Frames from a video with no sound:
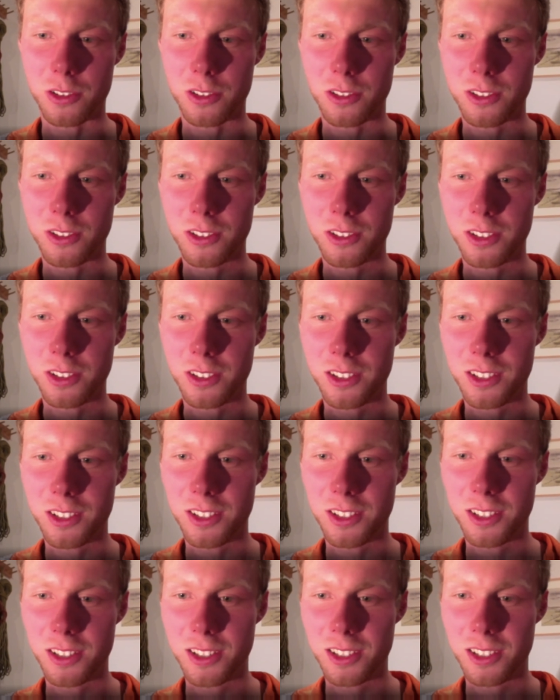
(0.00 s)

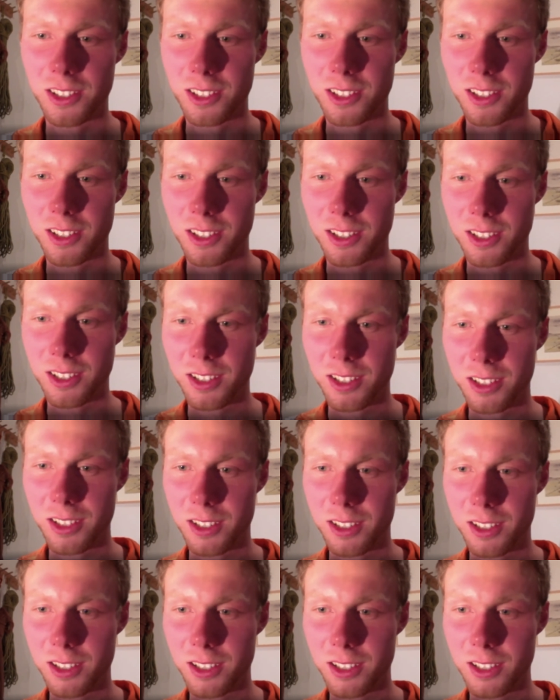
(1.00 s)

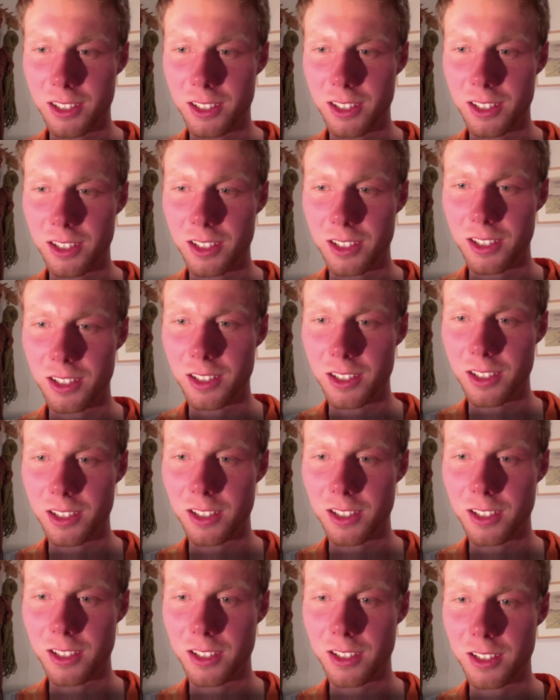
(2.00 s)

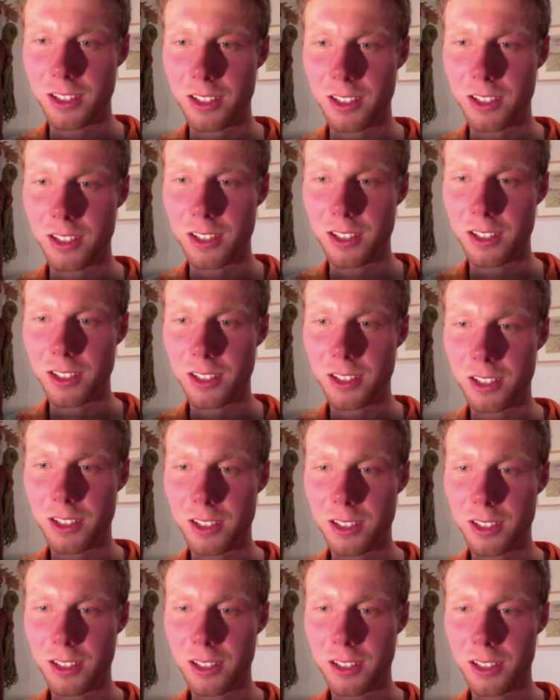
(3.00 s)

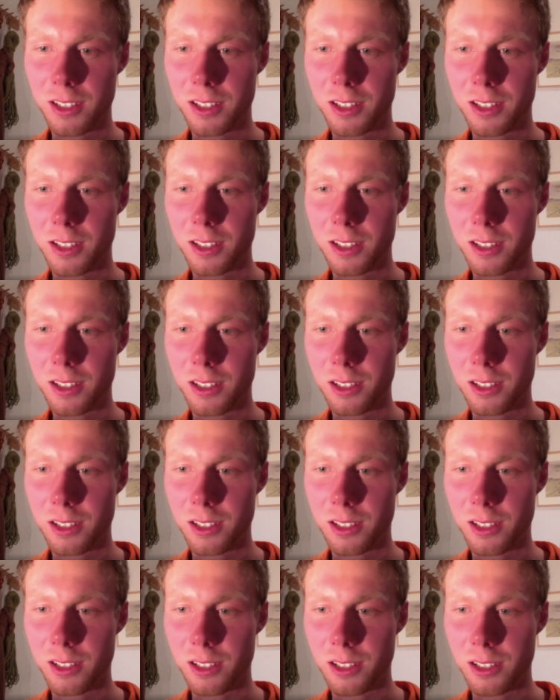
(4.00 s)

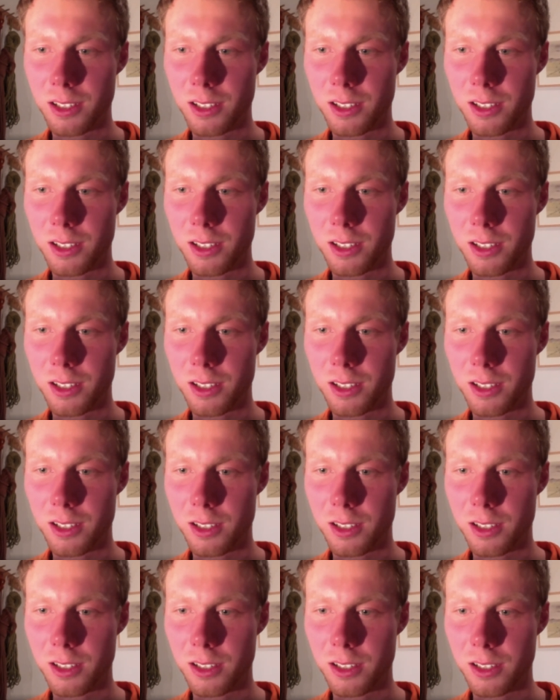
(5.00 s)

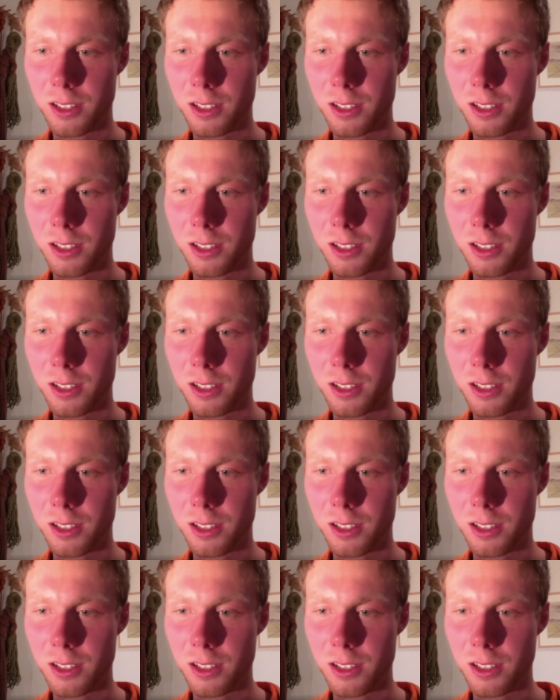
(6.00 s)
No one is speaking in this clip.